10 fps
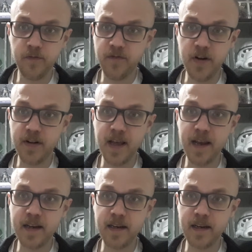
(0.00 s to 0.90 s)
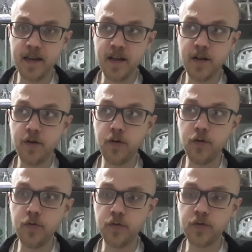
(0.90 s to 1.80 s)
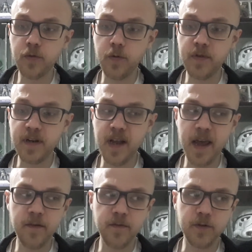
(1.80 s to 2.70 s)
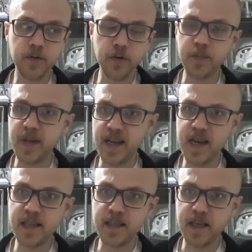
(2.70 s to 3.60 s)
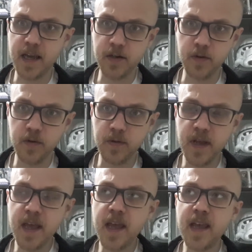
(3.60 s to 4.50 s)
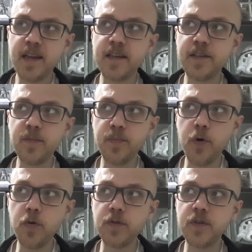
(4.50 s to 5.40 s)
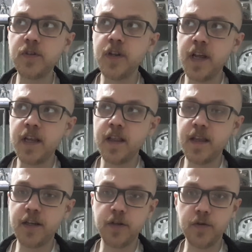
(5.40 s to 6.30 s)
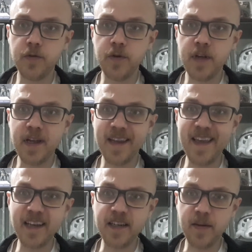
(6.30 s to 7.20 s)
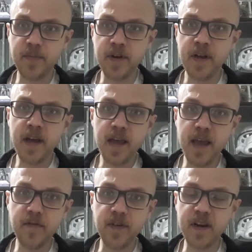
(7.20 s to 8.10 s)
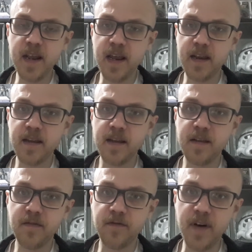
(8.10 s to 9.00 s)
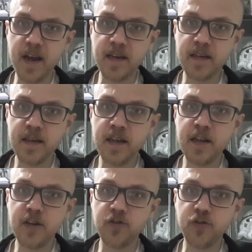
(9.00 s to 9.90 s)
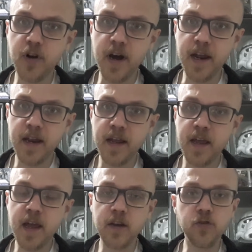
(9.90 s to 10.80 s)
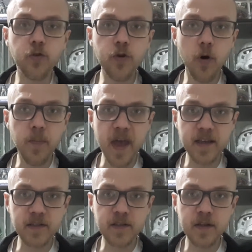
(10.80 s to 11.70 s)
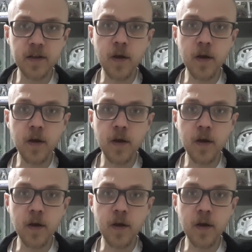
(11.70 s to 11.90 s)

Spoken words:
very likely lose or that life will not be easy at all, it is important that you get up every day, fight and try and do your best,